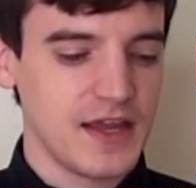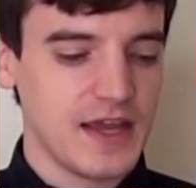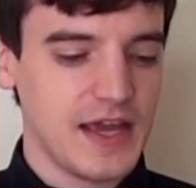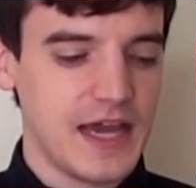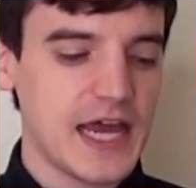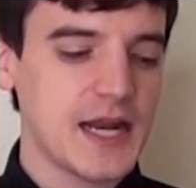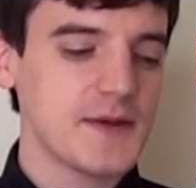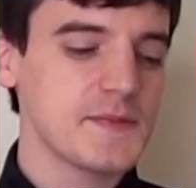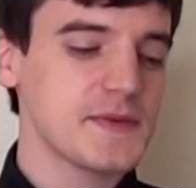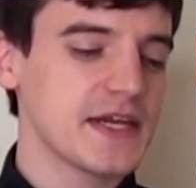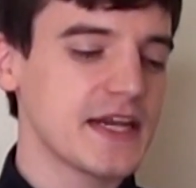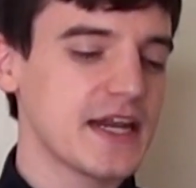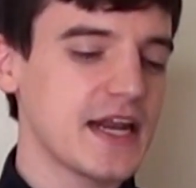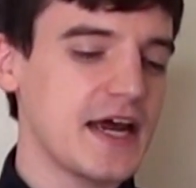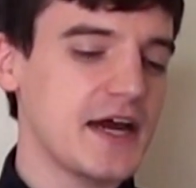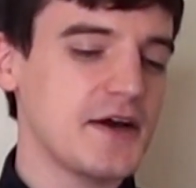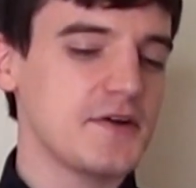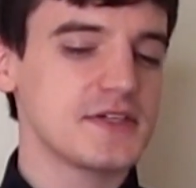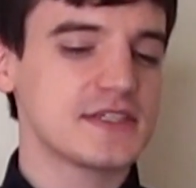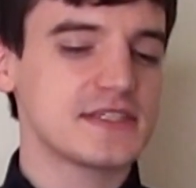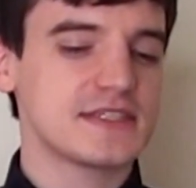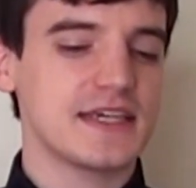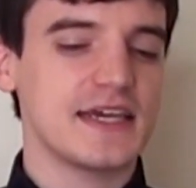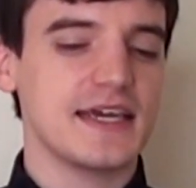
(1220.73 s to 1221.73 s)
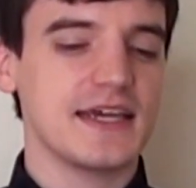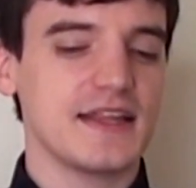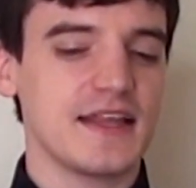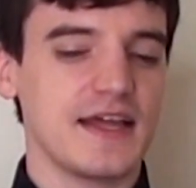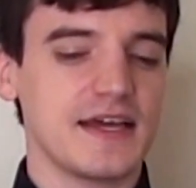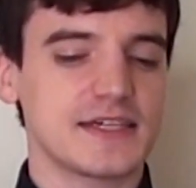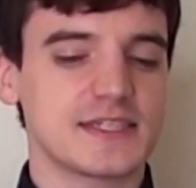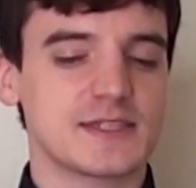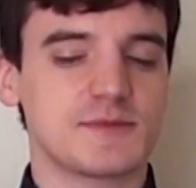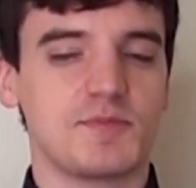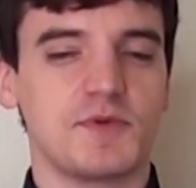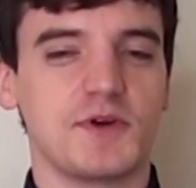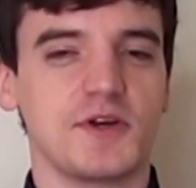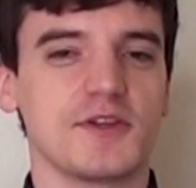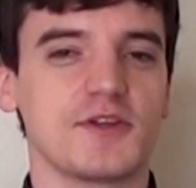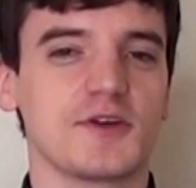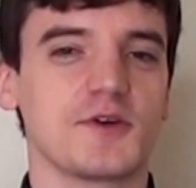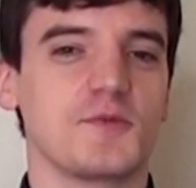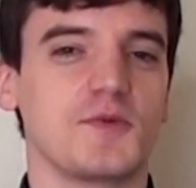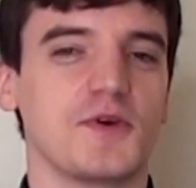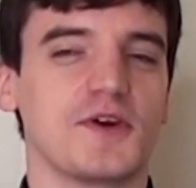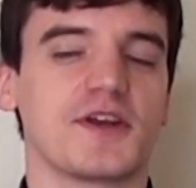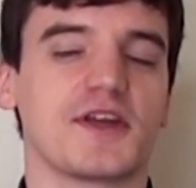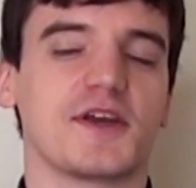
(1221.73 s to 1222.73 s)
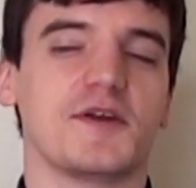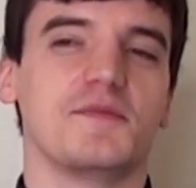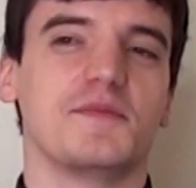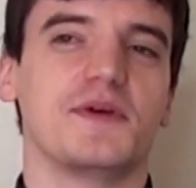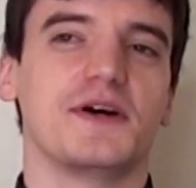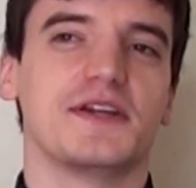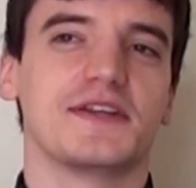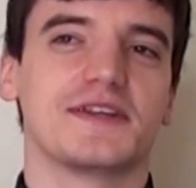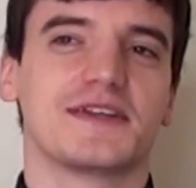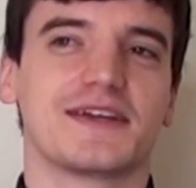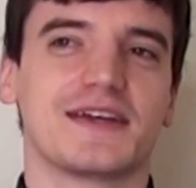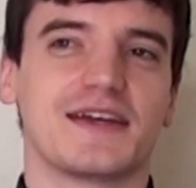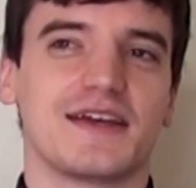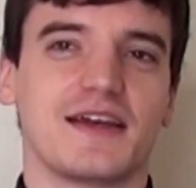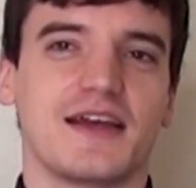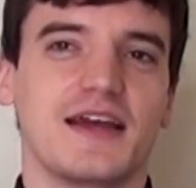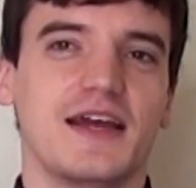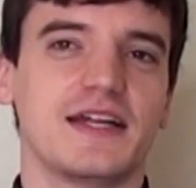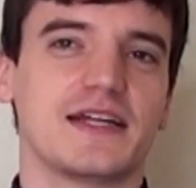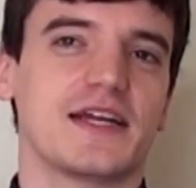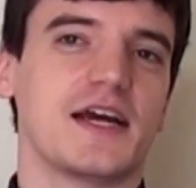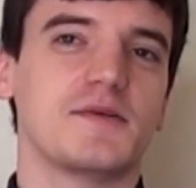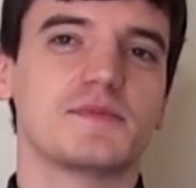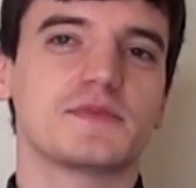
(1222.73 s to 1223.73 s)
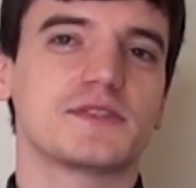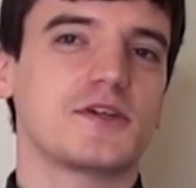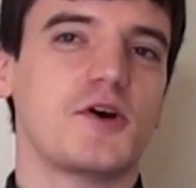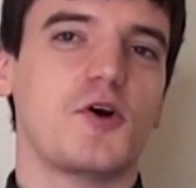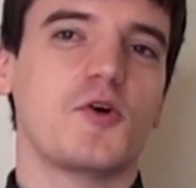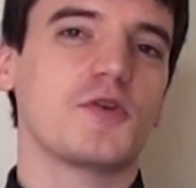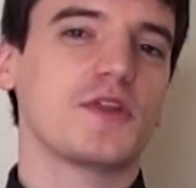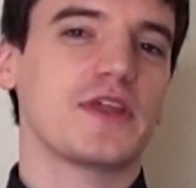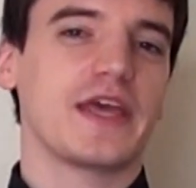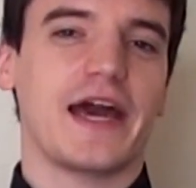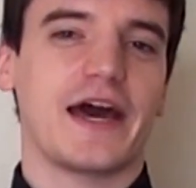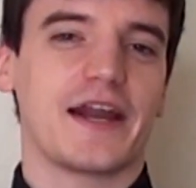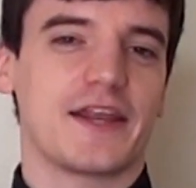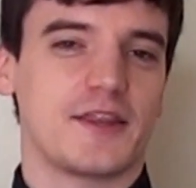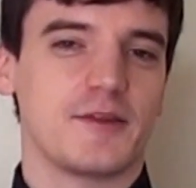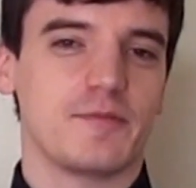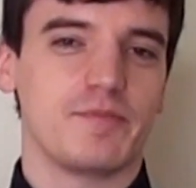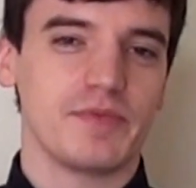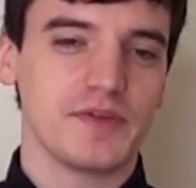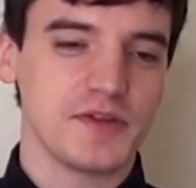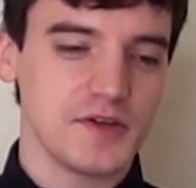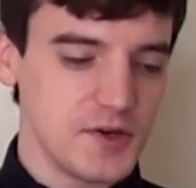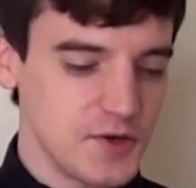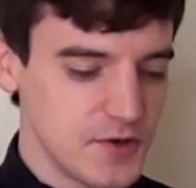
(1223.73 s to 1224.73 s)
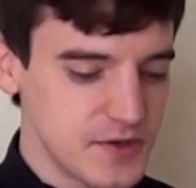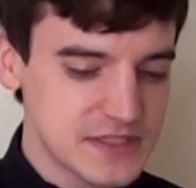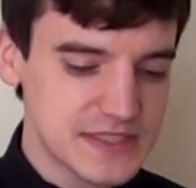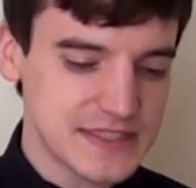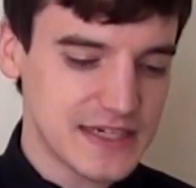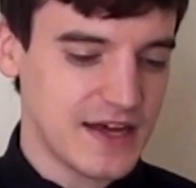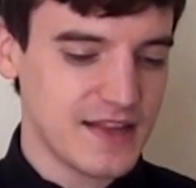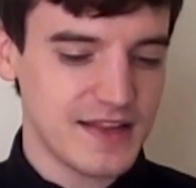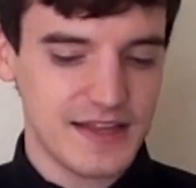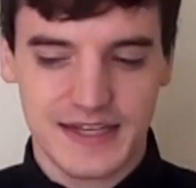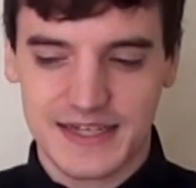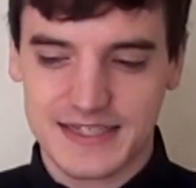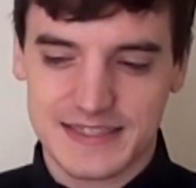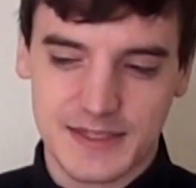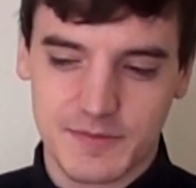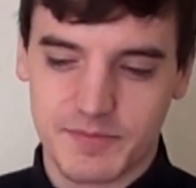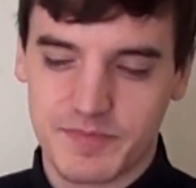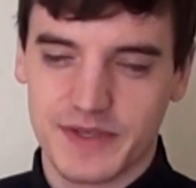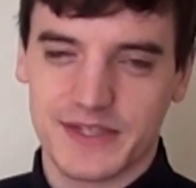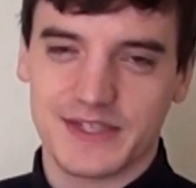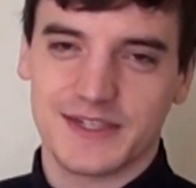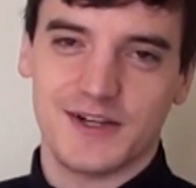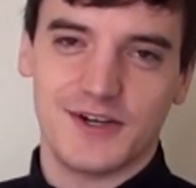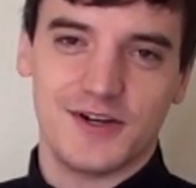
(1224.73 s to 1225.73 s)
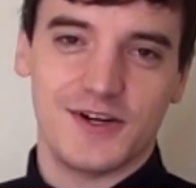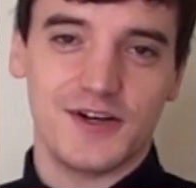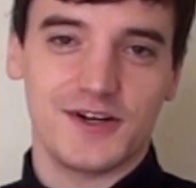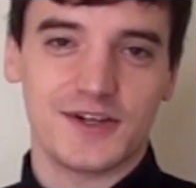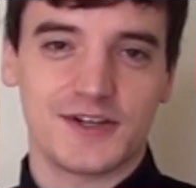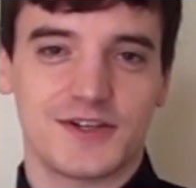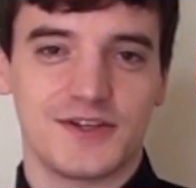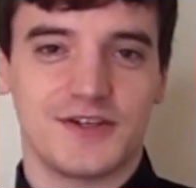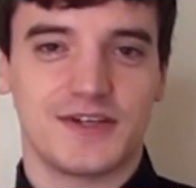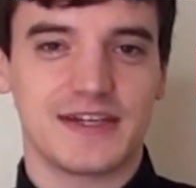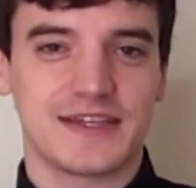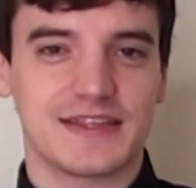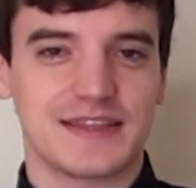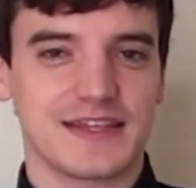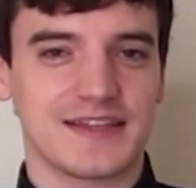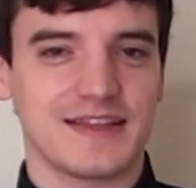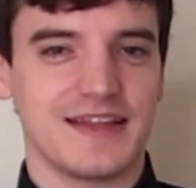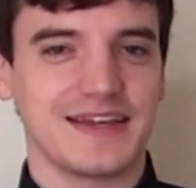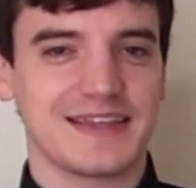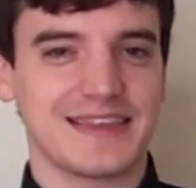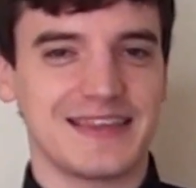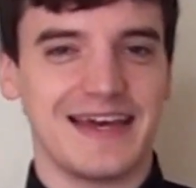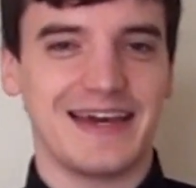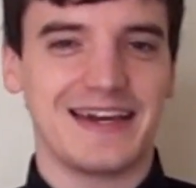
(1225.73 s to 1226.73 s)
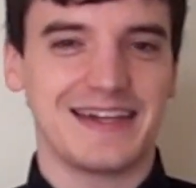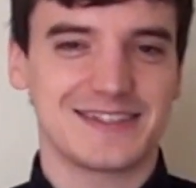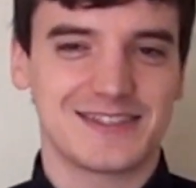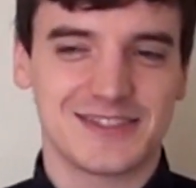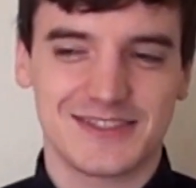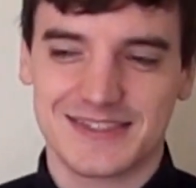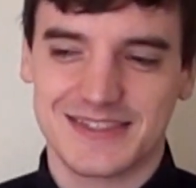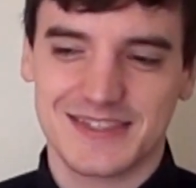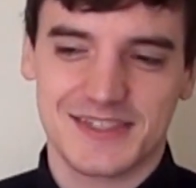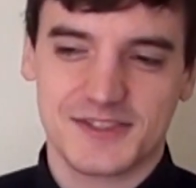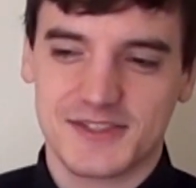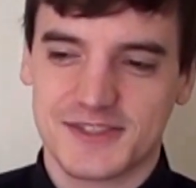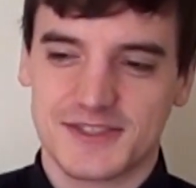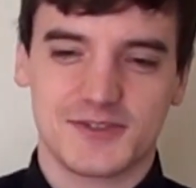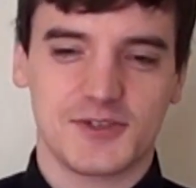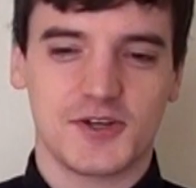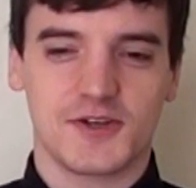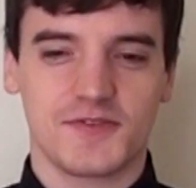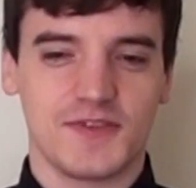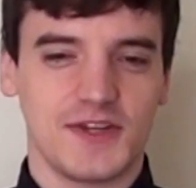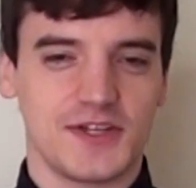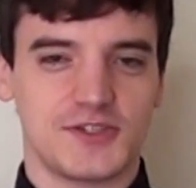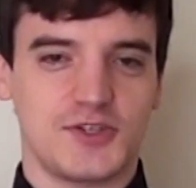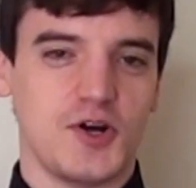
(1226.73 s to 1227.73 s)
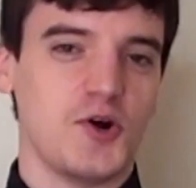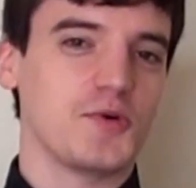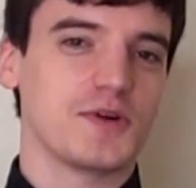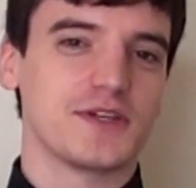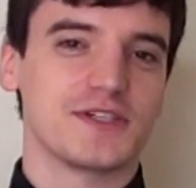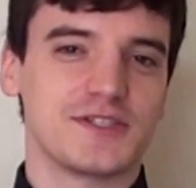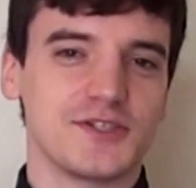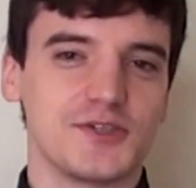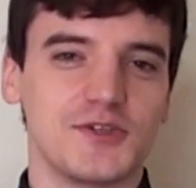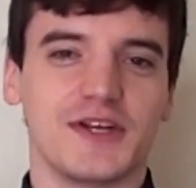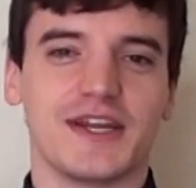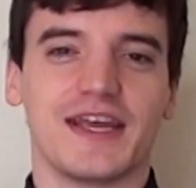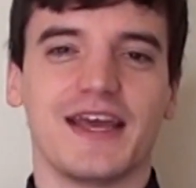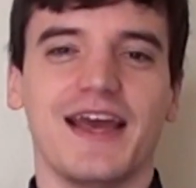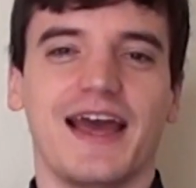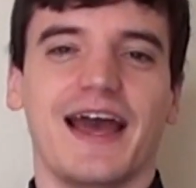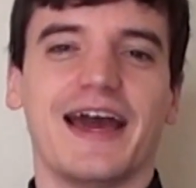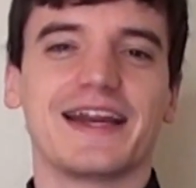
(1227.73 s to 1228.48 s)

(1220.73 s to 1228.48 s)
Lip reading: And I mean, and I would say, like, spoiler warning, but it comes totally out of the blue. It's not like it's a big hook or anything like that. It just sort of like, go and do it.